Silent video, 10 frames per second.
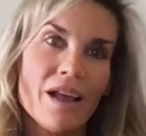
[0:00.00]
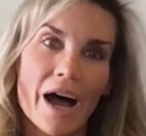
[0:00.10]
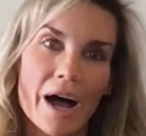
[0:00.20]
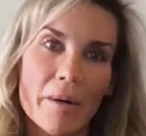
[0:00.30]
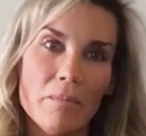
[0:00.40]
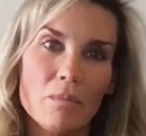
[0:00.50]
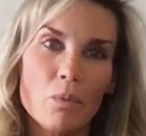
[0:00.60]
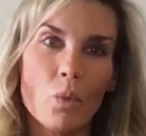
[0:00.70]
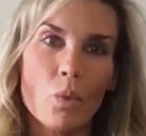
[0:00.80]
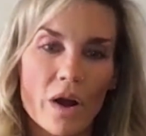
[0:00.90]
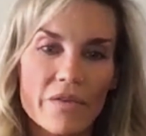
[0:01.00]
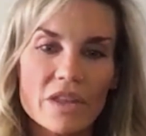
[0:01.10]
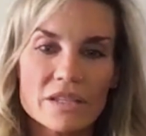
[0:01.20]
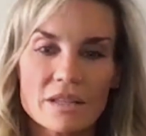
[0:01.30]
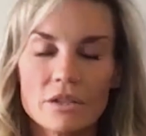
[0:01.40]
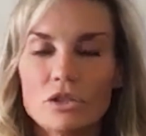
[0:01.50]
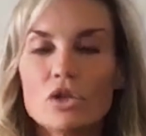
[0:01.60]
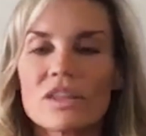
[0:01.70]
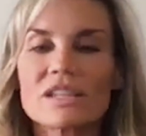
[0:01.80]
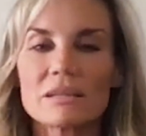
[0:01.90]
One of
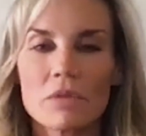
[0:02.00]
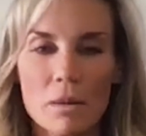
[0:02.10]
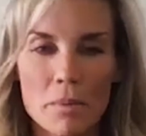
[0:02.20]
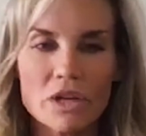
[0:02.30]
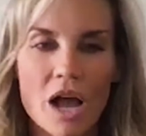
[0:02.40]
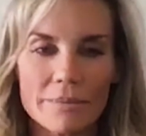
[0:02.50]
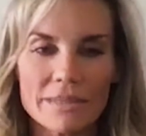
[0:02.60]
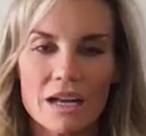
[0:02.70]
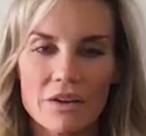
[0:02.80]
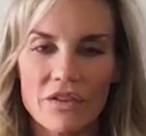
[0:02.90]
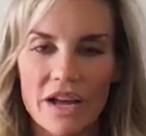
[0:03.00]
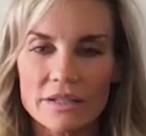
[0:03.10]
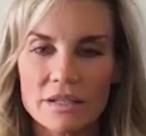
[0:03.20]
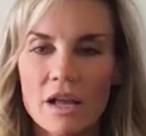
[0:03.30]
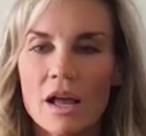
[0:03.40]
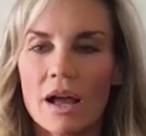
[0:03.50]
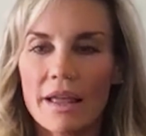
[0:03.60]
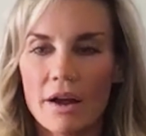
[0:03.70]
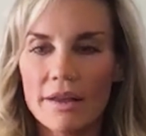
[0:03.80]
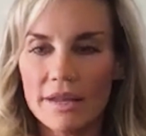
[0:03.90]
two of the most common side effects
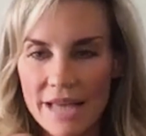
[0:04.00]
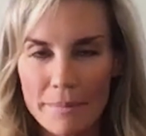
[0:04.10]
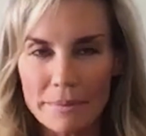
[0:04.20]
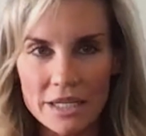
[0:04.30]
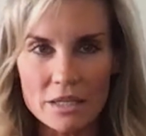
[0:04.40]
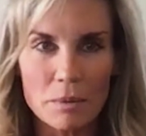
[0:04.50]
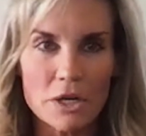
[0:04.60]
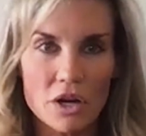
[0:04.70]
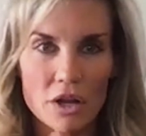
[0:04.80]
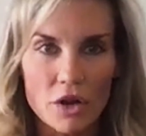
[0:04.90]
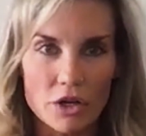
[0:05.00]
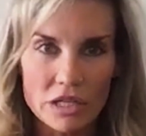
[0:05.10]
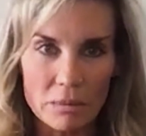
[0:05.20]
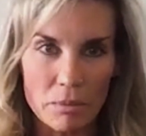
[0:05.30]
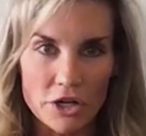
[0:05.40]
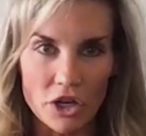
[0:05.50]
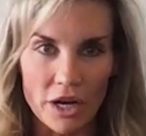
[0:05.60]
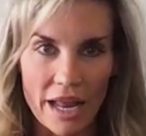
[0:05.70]
is appetite suppression and thirst suppression.